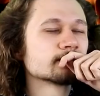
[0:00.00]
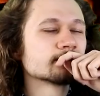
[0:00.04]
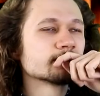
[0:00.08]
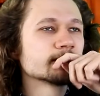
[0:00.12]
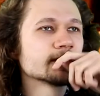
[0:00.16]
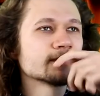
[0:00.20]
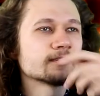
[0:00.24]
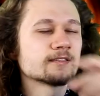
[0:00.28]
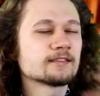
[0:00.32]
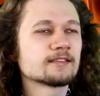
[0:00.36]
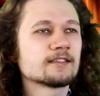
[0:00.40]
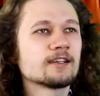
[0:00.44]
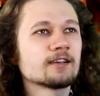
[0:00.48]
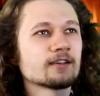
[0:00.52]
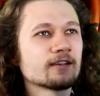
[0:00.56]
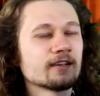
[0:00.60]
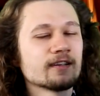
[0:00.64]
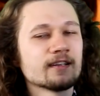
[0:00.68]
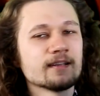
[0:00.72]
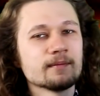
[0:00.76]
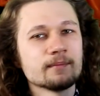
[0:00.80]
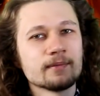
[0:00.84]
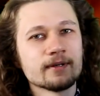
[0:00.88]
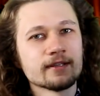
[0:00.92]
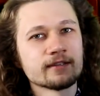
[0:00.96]
Just
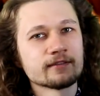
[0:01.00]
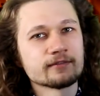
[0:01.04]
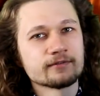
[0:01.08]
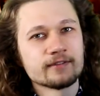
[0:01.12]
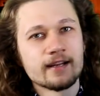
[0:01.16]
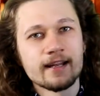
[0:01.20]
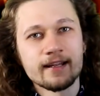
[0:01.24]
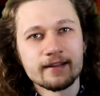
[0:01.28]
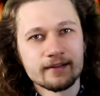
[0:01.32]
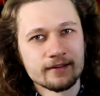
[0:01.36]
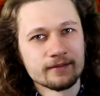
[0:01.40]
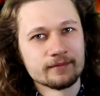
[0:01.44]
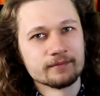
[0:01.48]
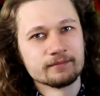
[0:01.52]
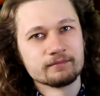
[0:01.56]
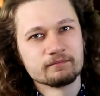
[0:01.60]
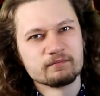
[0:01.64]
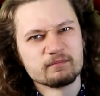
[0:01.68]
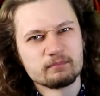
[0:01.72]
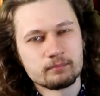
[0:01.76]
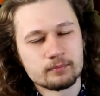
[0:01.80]
talking about random